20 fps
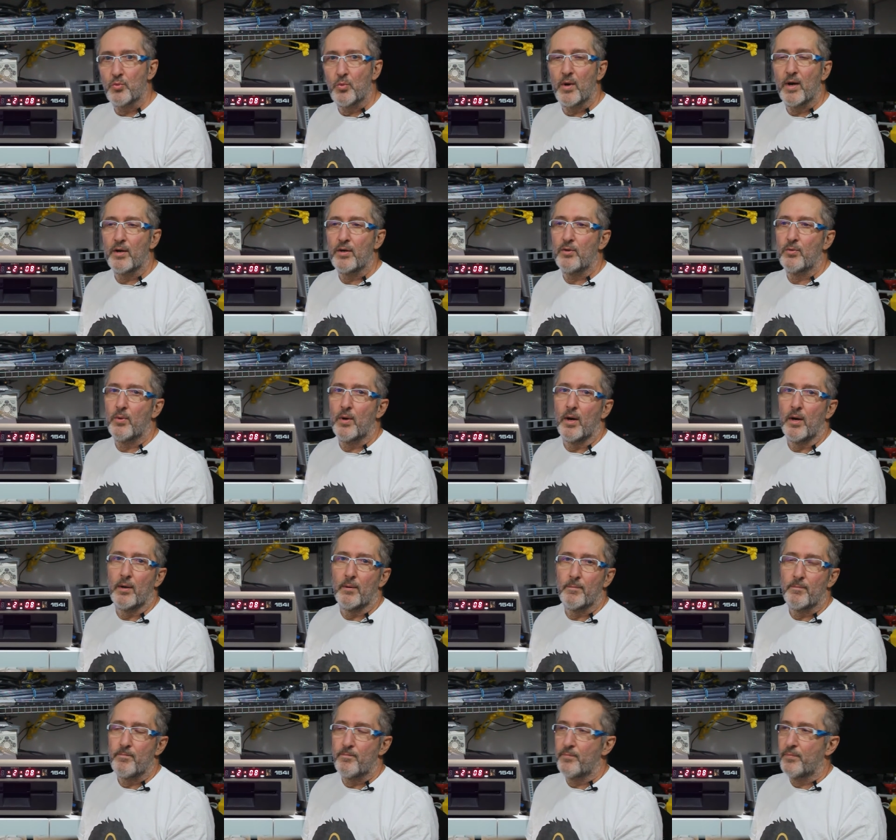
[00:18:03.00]
where you are.
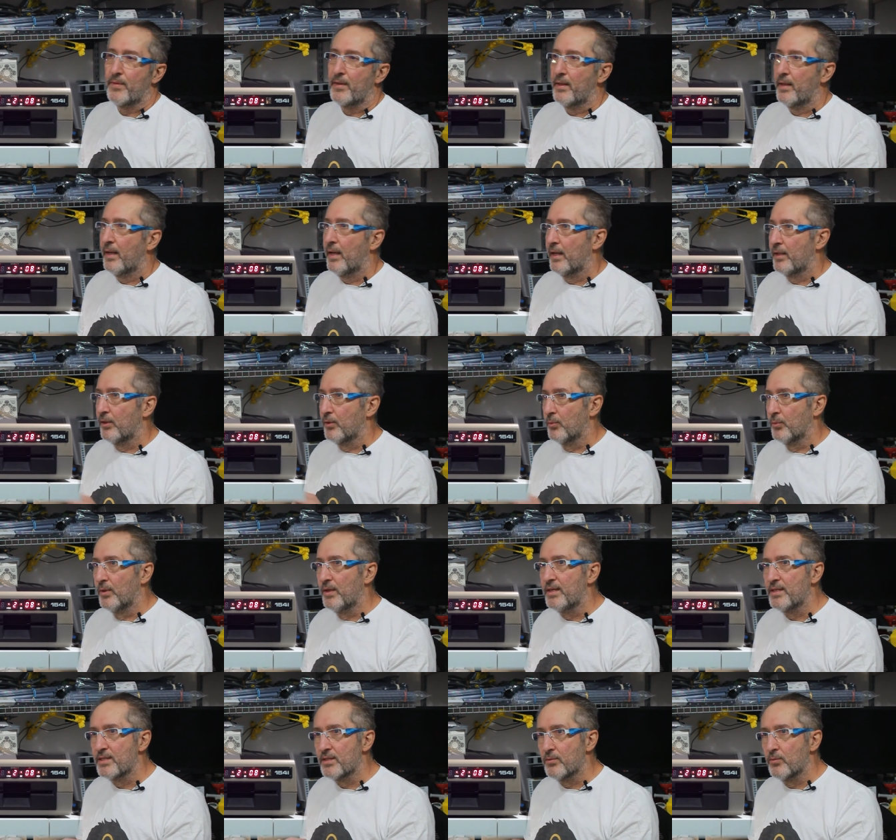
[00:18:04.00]
And the
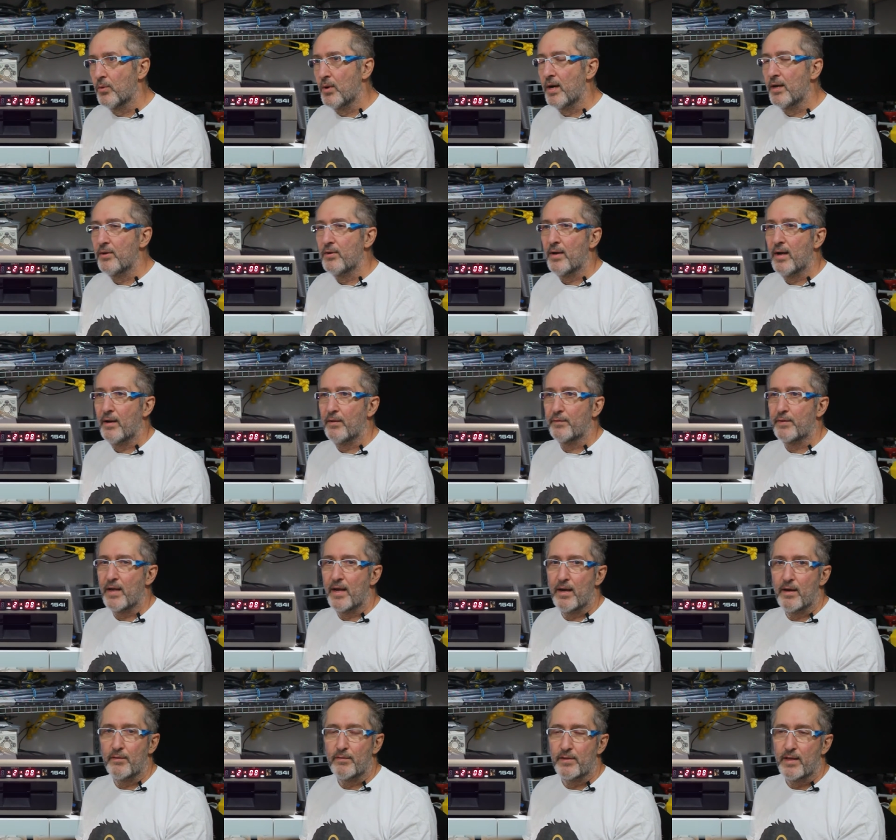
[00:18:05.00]
reason why you have to
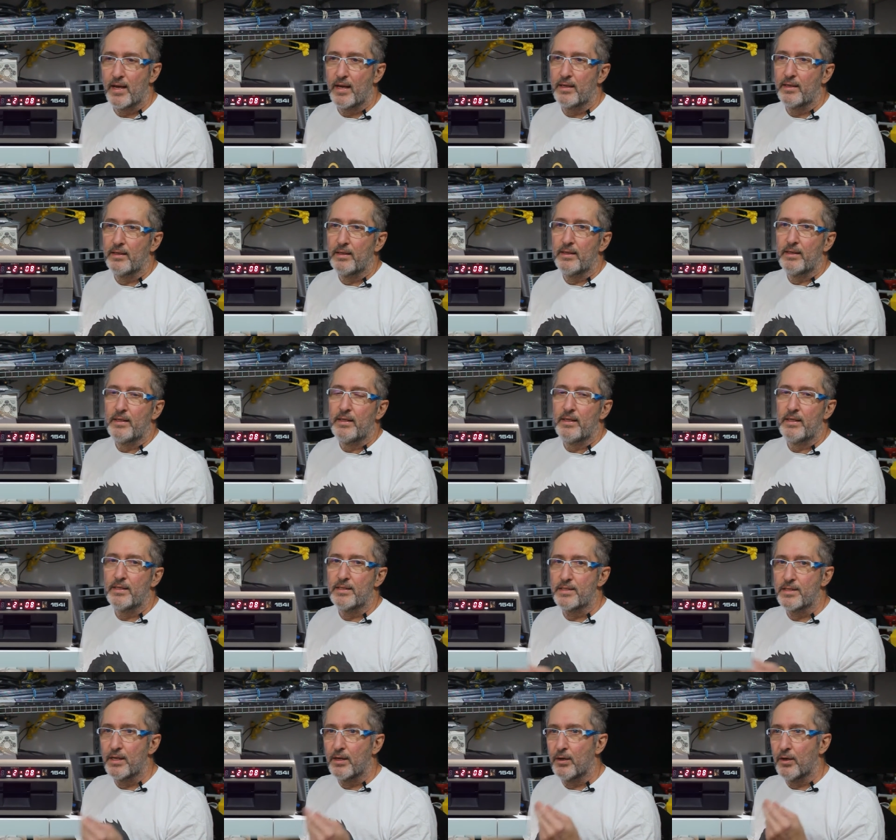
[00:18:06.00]
have that
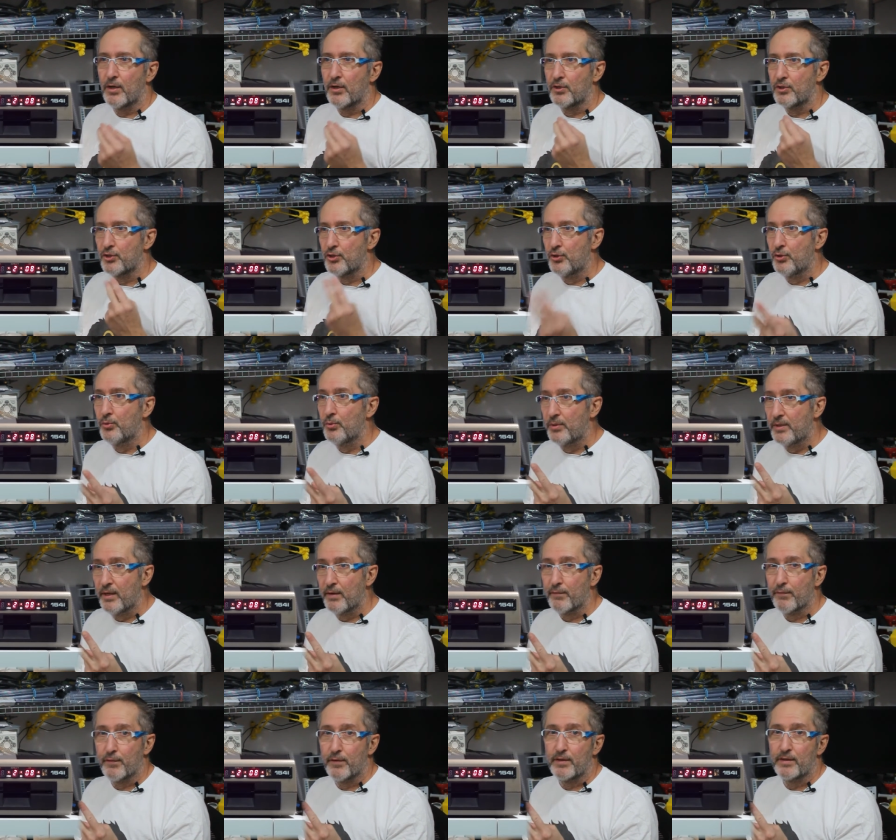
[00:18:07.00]
is there are two
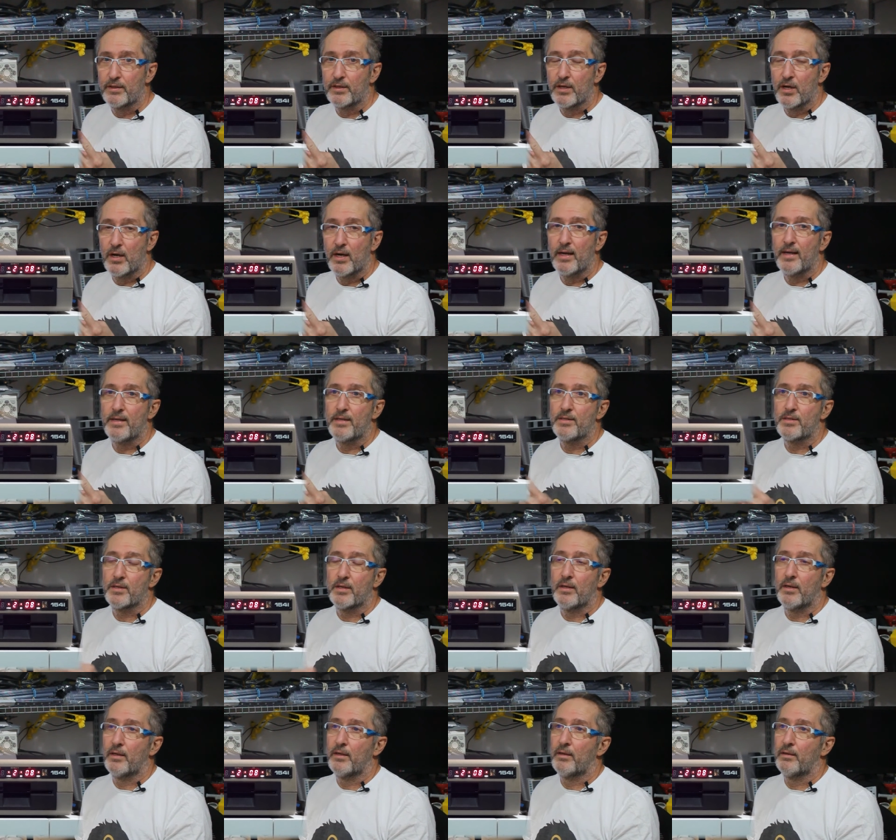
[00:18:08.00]
different kinds
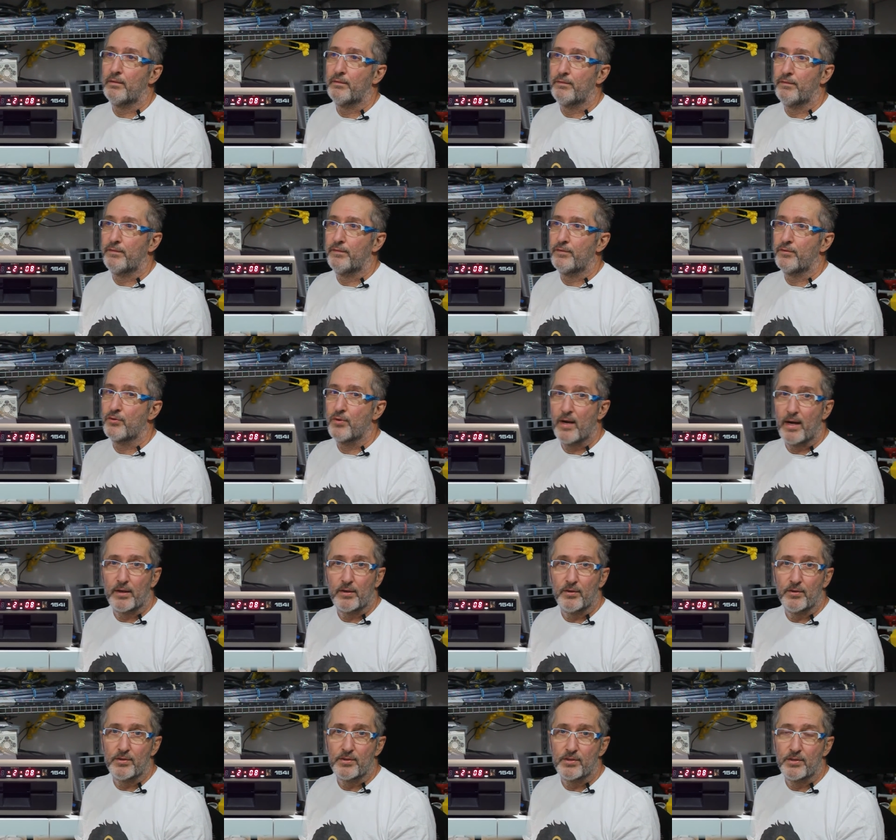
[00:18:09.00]
of
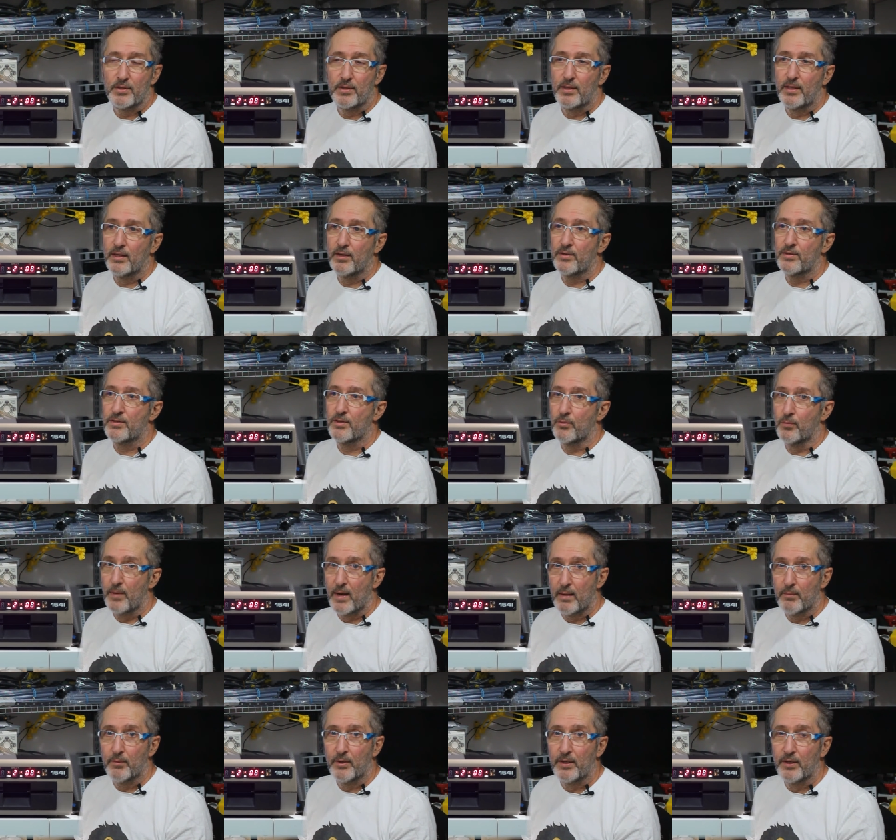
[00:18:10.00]
trackers. There's a
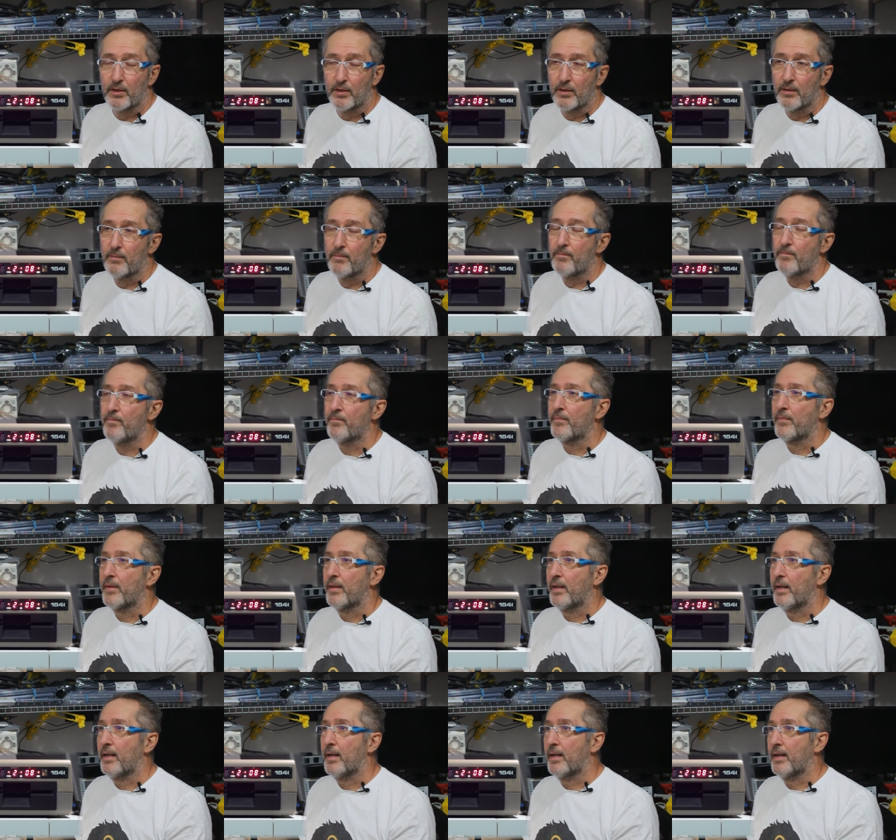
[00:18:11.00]
RAM reader
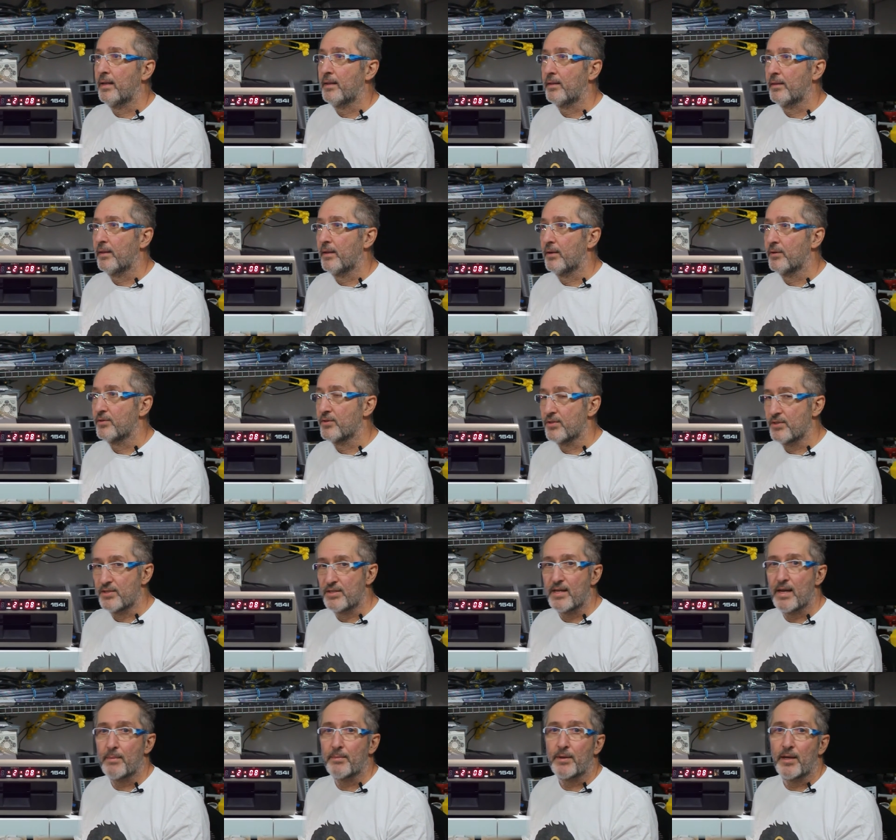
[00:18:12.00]
and there's a
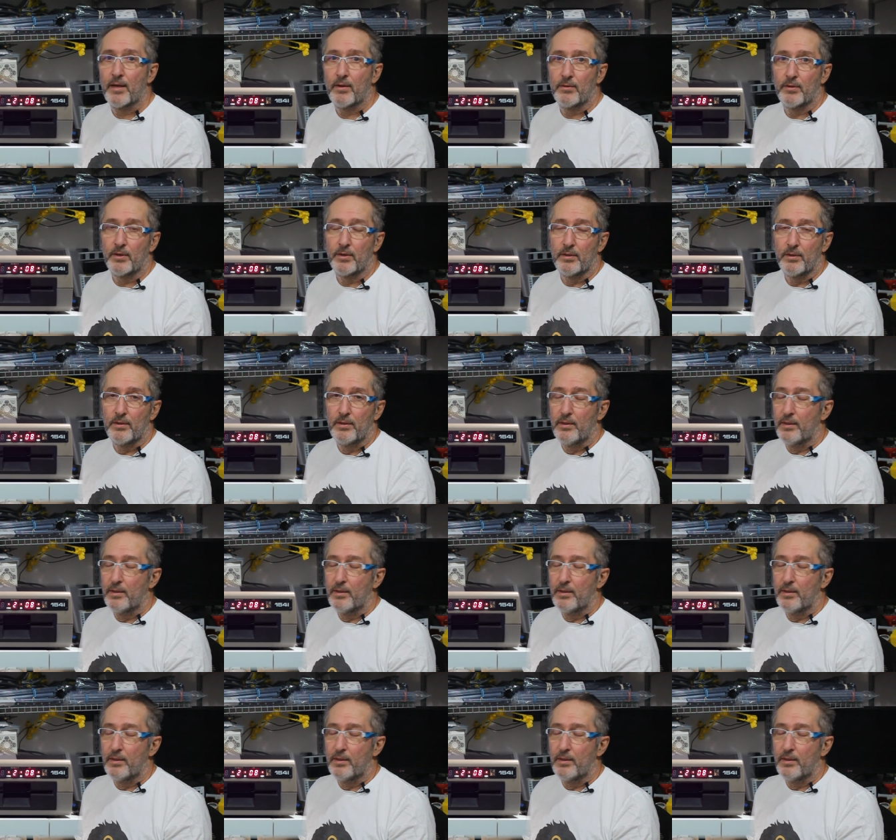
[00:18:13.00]
step counter.